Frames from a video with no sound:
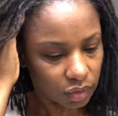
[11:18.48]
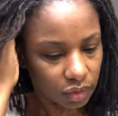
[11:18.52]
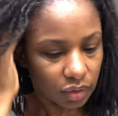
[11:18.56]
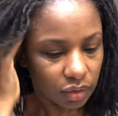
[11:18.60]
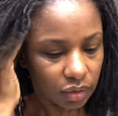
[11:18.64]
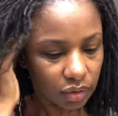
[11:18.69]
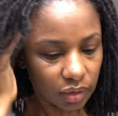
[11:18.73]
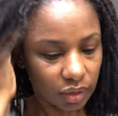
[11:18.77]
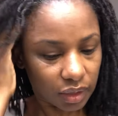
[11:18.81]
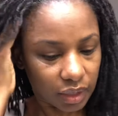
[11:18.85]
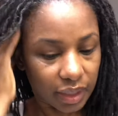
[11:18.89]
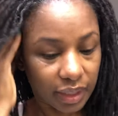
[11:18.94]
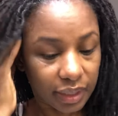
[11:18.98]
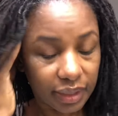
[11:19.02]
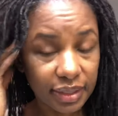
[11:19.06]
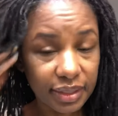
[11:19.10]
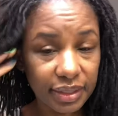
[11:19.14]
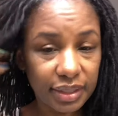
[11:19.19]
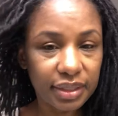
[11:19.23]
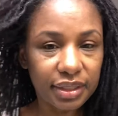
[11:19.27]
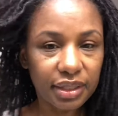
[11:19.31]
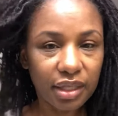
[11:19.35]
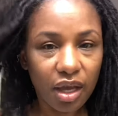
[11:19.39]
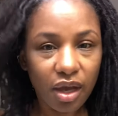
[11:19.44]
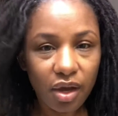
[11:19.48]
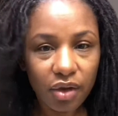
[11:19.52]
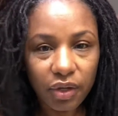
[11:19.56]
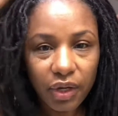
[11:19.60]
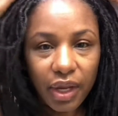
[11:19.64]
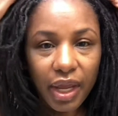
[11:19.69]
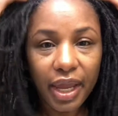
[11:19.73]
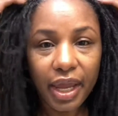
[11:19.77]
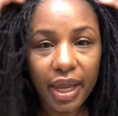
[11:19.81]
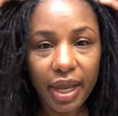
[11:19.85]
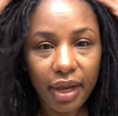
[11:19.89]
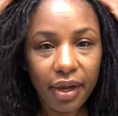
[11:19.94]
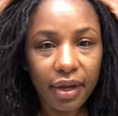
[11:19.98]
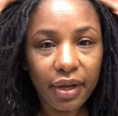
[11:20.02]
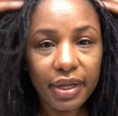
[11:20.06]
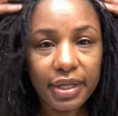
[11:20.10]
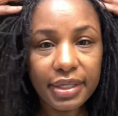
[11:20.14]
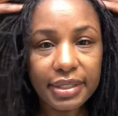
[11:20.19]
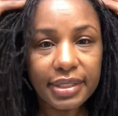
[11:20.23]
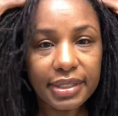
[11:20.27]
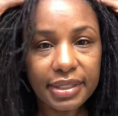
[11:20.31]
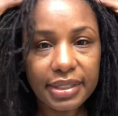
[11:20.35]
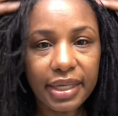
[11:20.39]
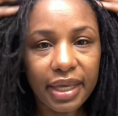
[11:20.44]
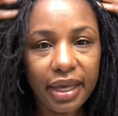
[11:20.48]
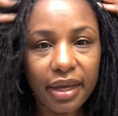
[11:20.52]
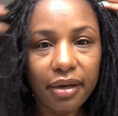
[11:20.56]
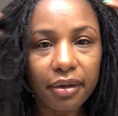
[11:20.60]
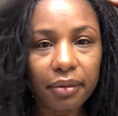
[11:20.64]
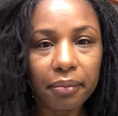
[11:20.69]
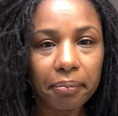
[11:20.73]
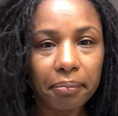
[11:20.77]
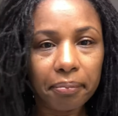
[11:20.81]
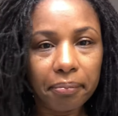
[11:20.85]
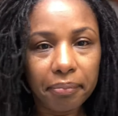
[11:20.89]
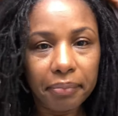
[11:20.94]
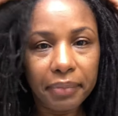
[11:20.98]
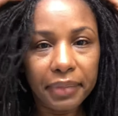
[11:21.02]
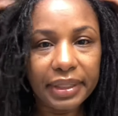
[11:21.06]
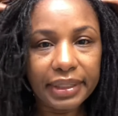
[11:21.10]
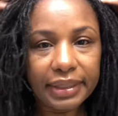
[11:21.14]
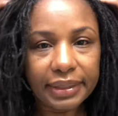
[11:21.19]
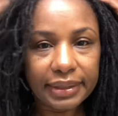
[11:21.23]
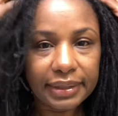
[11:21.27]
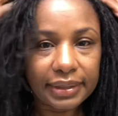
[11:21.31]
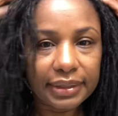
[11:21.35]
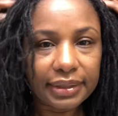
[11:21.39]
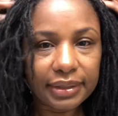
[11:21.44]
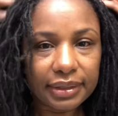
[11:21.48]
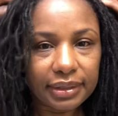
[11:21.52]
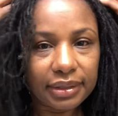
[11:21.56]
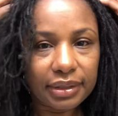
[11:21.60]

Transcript: Yeah, because it's called hair and scalp mist.